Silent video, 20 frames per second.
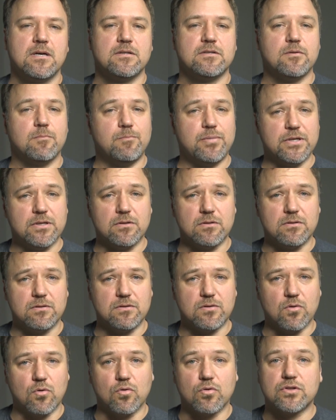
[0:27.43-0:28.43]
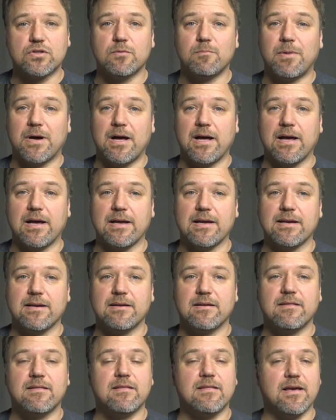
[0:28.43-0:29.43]
To build or to
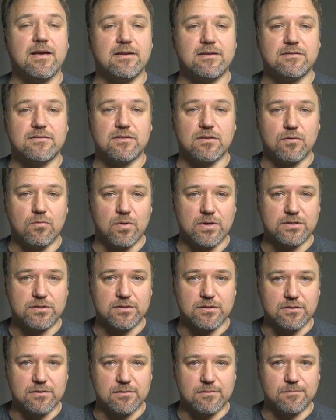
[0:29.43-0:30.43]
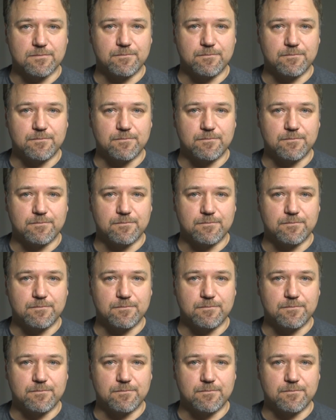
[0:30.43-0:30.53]
buy, that is the question.